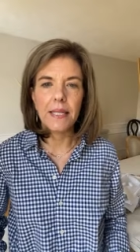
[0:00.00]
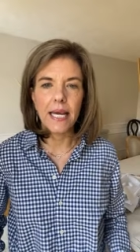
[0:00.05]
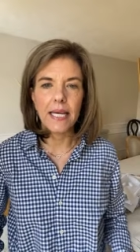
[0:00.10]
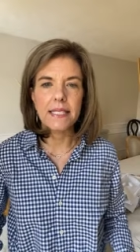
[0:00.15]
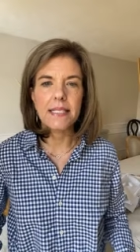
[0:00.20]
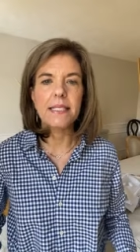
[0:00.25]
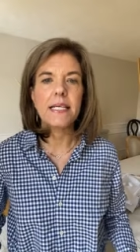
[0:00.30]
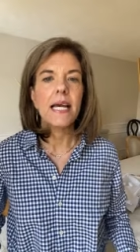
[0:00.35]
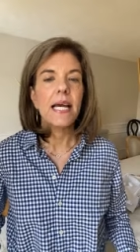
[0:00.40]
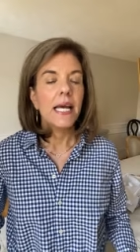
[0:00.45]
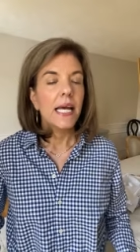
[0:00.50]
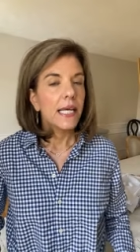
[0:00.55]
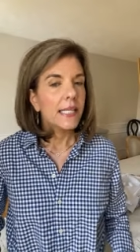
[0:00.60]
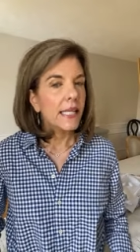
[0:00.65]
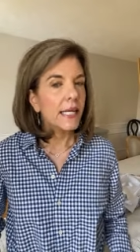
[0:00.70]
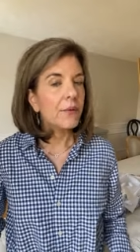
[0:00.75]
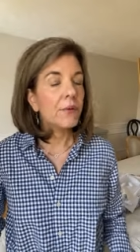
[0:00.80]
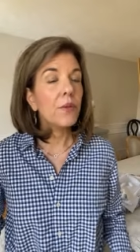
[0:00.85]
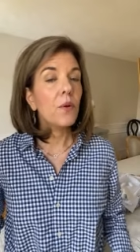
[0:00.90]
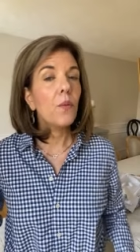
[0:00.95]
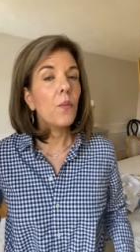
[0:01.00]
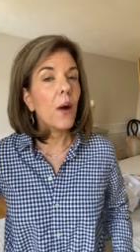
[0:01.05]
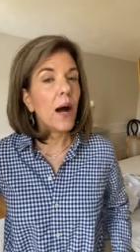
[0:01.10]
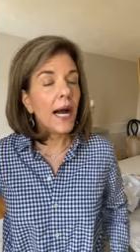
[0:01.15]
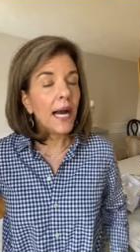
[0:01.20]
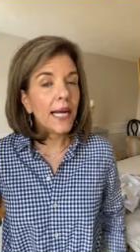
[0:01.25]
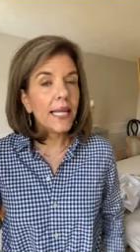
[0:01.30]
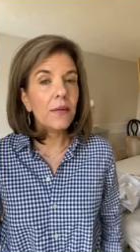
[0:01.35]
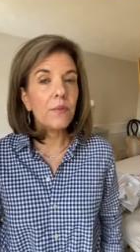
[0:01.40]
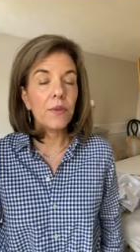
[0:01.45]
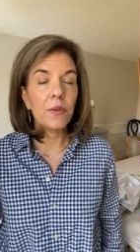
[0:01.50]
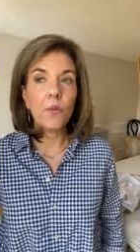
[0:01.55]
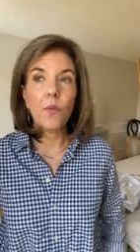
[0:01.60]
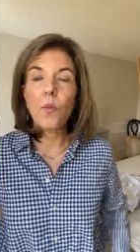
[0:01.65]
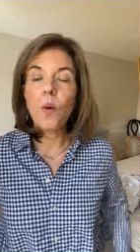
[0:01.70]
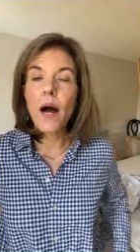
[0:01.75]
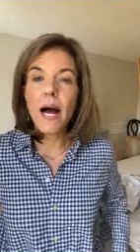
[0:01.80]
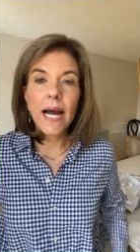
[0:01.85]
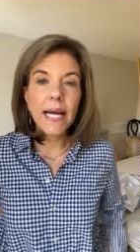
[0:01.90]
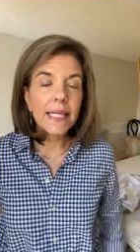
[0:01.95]
Yes, like with a wide with a
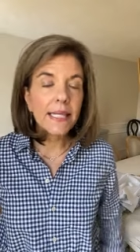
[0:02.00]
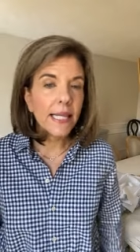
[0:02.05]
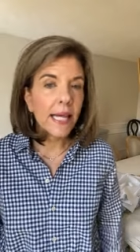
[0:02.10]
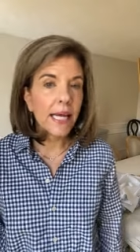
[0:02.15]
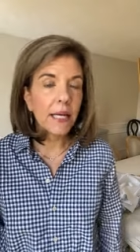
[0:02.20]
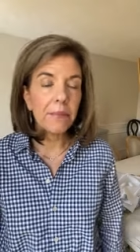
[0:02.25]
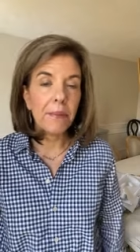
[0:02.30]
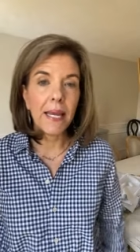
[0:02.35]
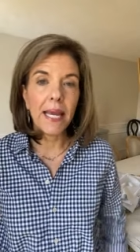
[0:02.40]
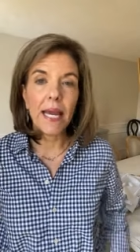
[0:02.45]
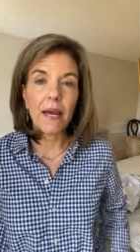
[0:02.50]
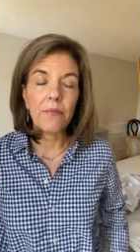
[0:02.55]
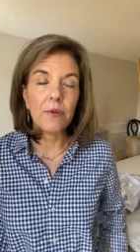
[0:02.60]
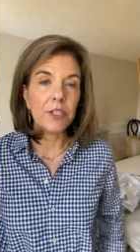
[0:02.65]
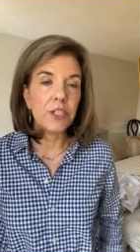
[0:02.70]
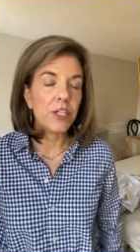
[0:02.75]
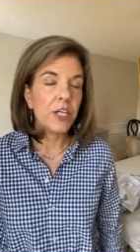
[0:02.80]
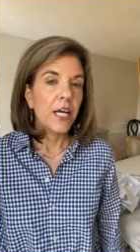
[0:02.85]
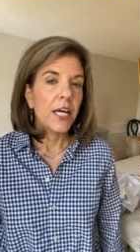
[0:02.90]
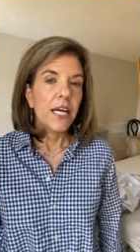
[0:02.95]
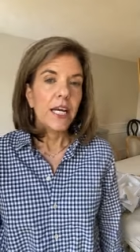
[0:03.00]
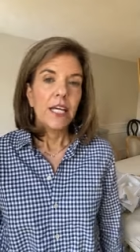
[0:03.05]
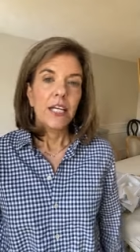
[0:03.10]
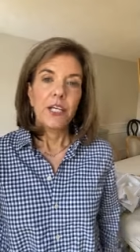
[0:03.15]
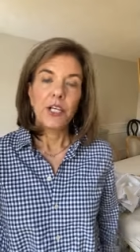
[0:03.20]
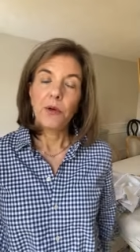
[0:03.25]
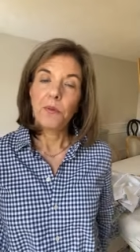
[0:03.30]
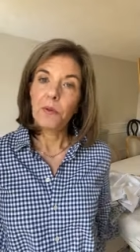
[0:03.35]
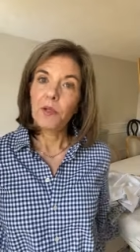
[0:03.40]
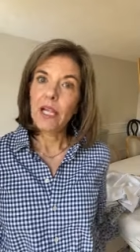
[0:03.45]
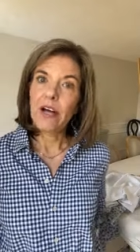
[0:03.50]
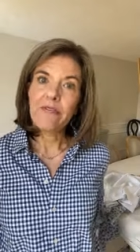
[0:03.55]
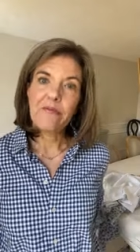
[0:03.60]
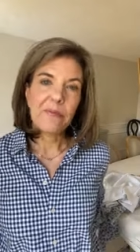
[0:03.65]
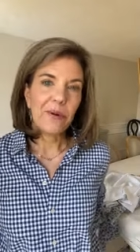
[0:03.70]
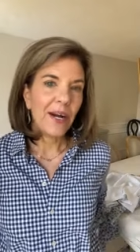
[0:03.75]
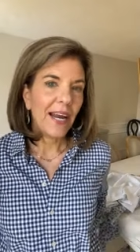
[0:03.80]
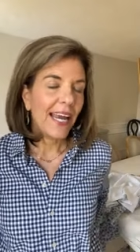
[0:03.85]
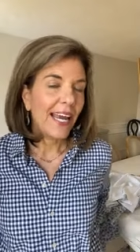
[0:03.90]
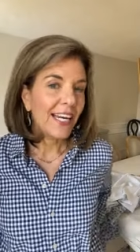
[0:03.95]
wide leg pant, which you know, love
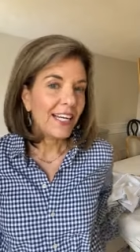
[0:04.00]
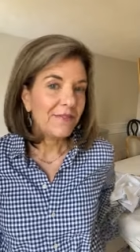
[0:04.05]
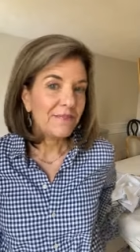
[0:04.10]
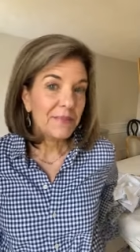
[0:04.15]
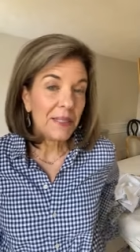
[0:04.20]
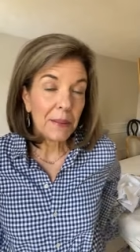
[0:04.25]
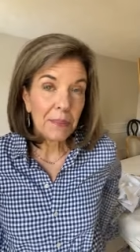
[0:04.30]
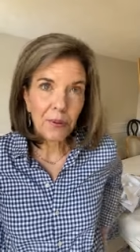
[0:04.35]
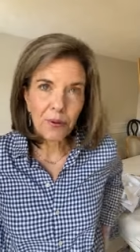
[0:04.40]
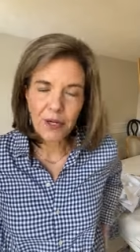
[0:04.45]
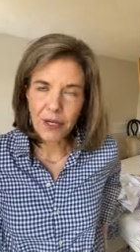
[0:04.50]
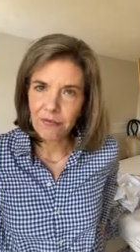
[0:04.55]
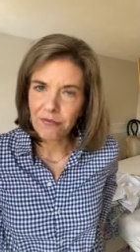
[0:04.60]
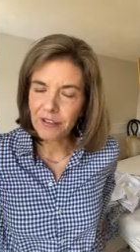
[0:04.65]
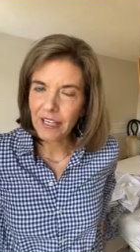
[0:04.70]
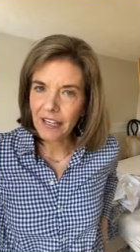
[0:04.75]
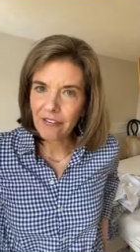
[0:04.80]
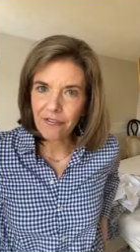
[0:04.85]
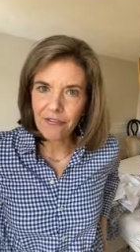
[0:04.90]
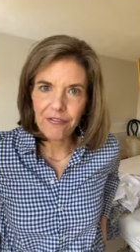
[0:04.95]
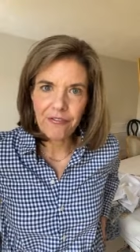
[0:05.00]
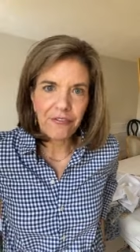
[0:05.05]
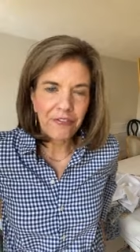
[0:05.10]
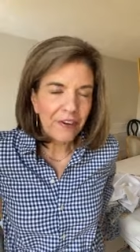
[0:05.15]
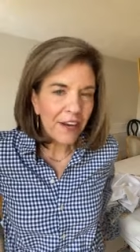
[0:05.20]
them or hate them, people get